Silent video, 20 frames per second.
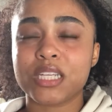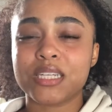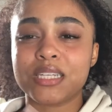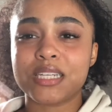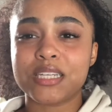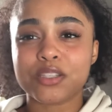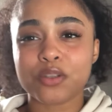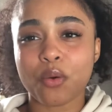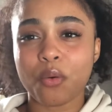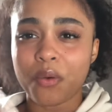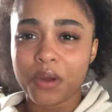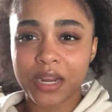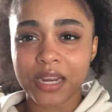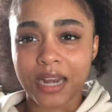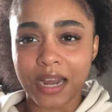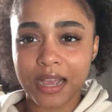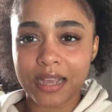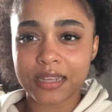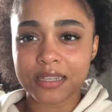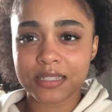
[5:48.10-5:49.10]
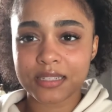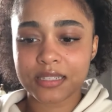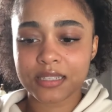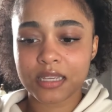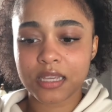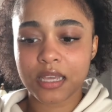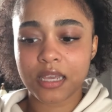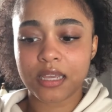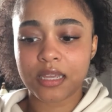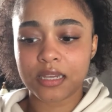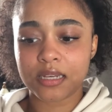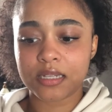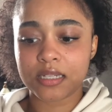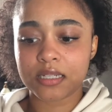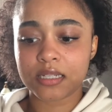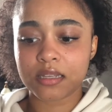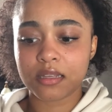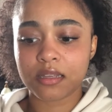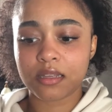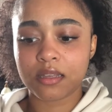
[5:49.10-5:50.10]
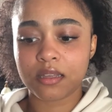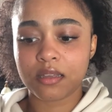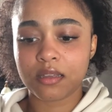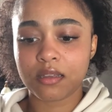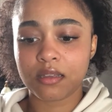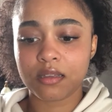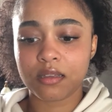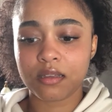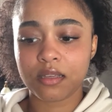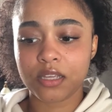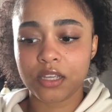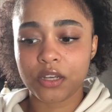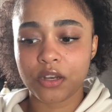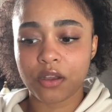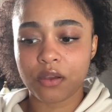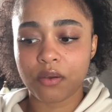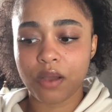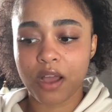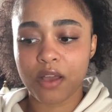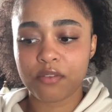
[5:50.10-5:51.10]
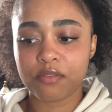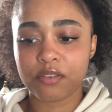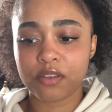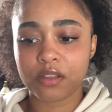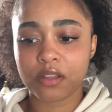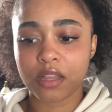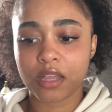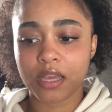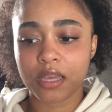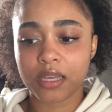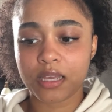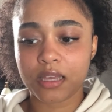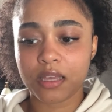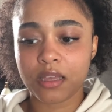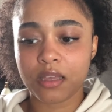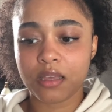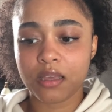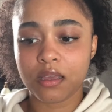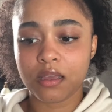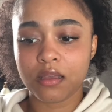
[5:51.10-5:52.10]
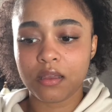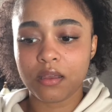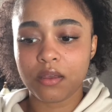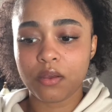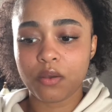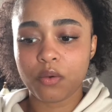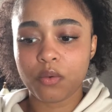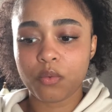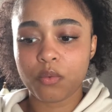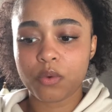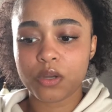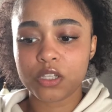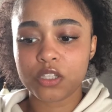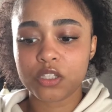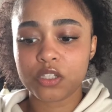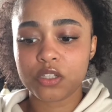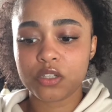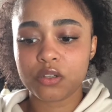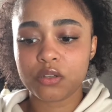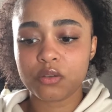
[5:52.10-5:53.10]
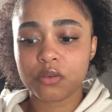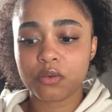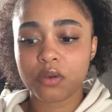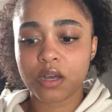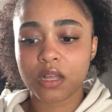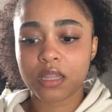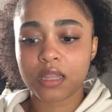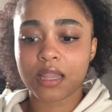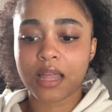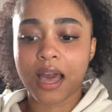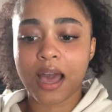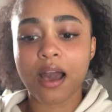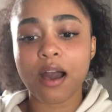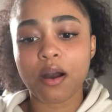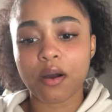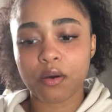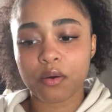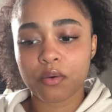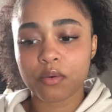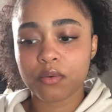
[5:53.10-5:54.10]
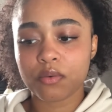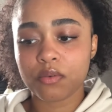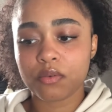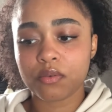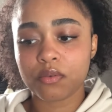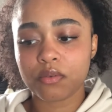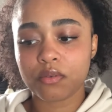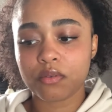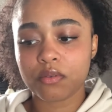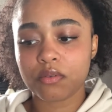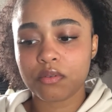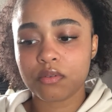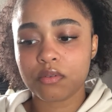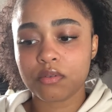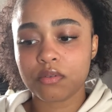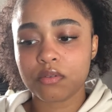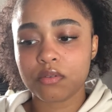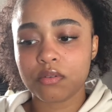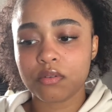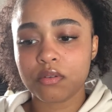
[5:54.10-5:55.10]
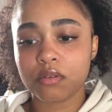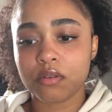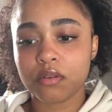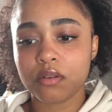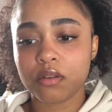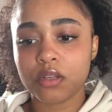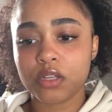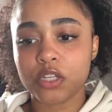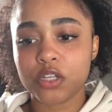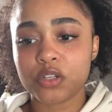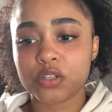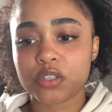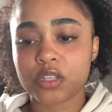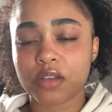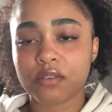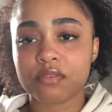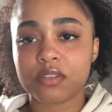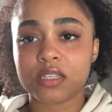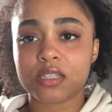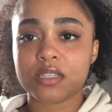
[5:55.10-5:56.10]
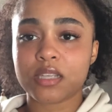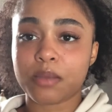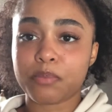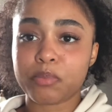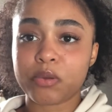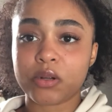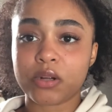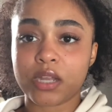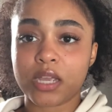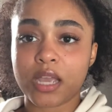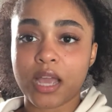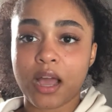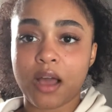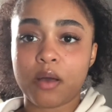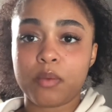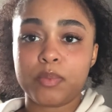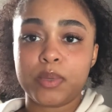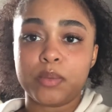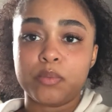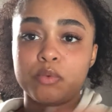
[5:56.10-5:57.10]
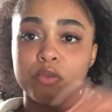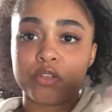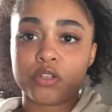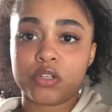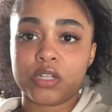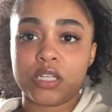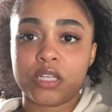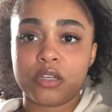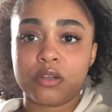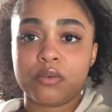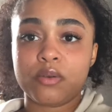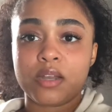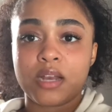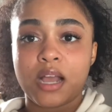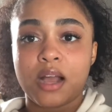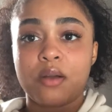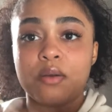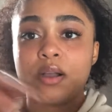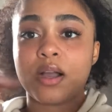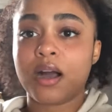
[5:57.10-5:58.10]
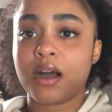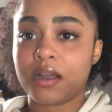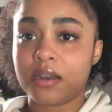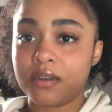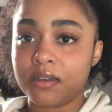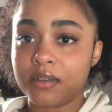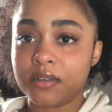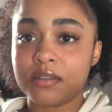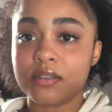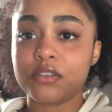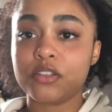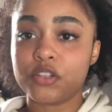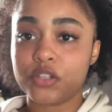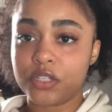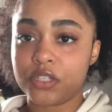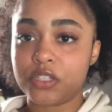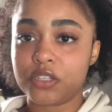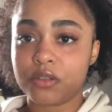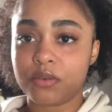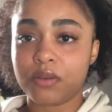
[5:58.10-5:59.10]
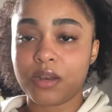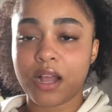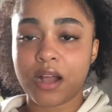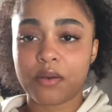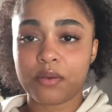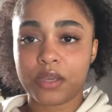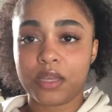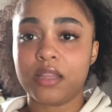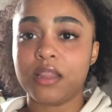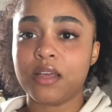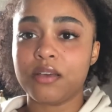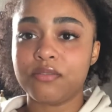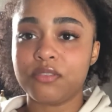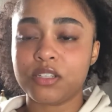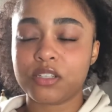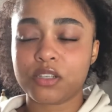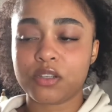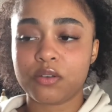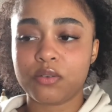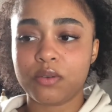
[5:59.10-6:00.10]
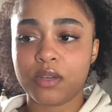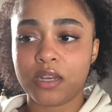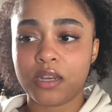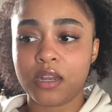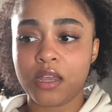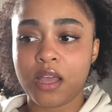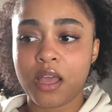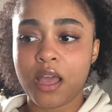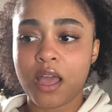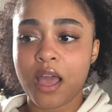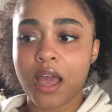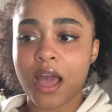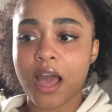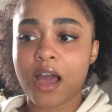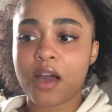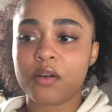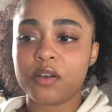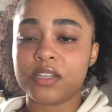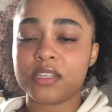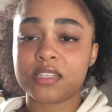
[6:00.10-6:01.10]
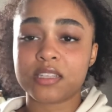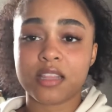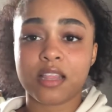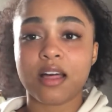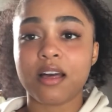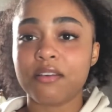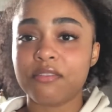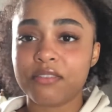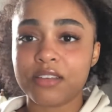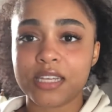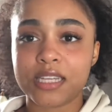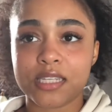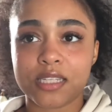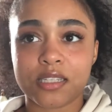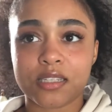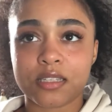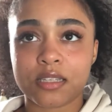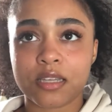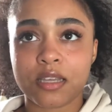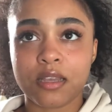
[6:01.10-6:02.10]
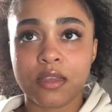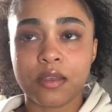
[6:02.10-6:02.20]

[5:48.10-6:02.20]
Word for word: disorganized and you know, I feel like once you allow yourself to separate how people treat you and how God treats you and how he loves you and how his love is